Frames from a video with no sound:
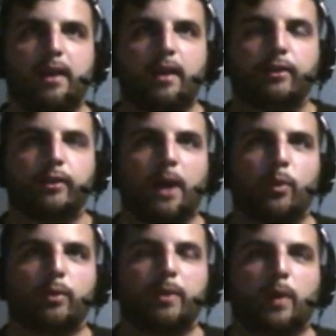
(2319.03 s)
So I
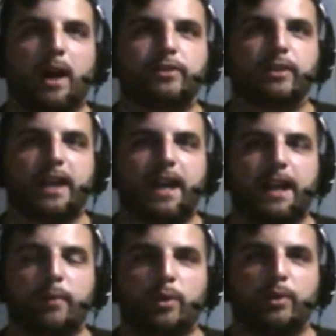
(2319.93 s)
will be watching that,
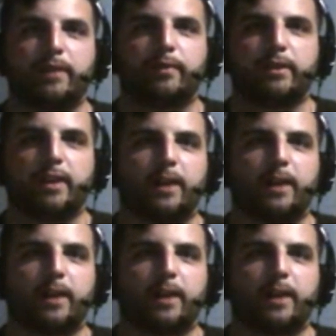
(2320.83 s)
and we will definitely talk